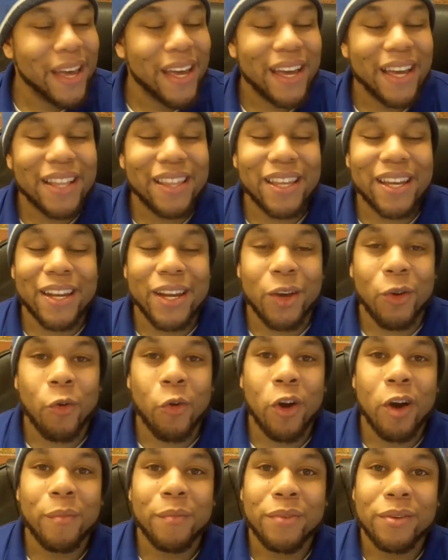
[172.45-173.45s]
and then it
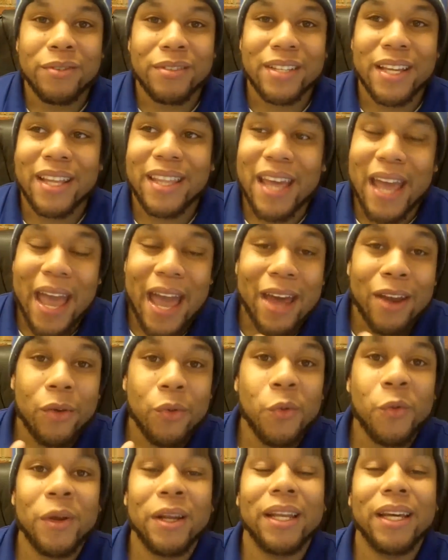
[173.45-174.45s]
crumbles. And they had a
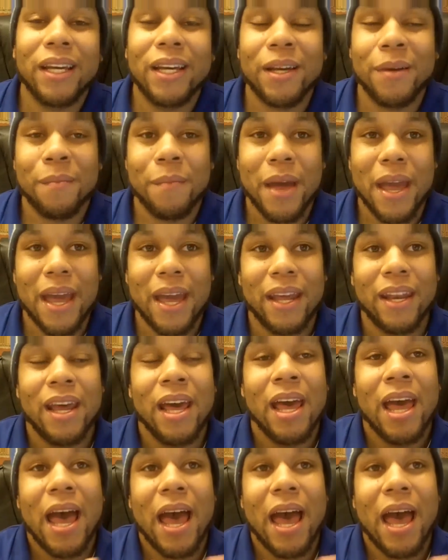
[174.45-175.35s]
really good man.